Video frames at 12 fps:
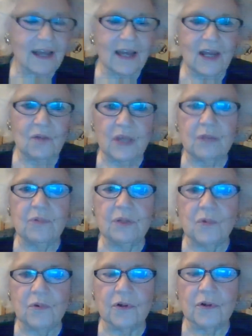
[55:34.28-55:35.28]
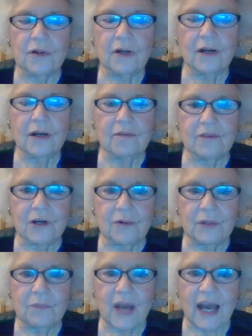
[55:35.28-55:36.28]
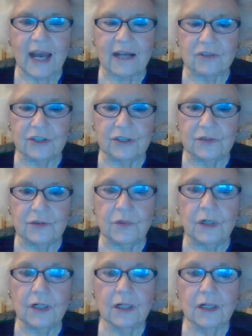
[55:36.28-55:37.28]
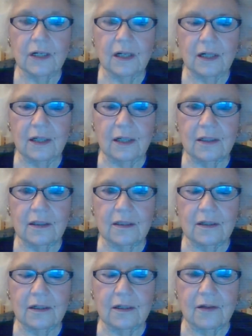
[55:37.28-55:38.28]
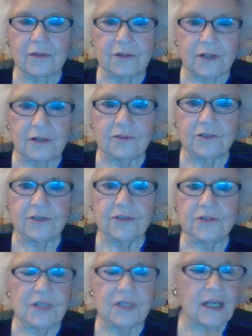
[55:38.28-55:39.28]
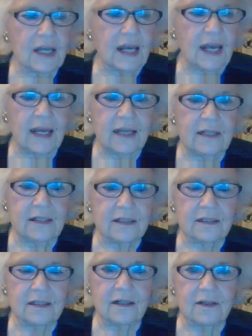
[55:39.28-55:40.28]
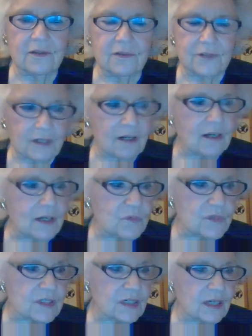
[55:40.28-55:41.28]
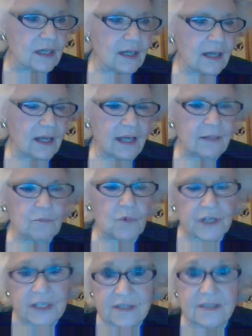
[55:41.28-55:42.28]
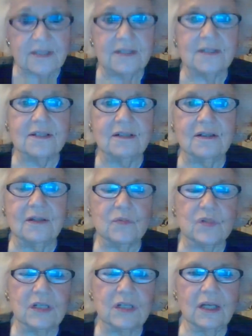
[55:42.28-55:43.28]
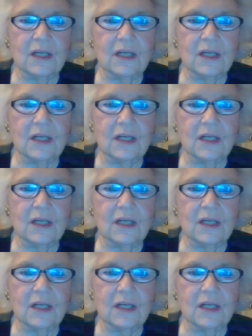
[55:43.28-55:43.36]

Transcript: and maybe more of going back to other cultures and other times and more innocent times.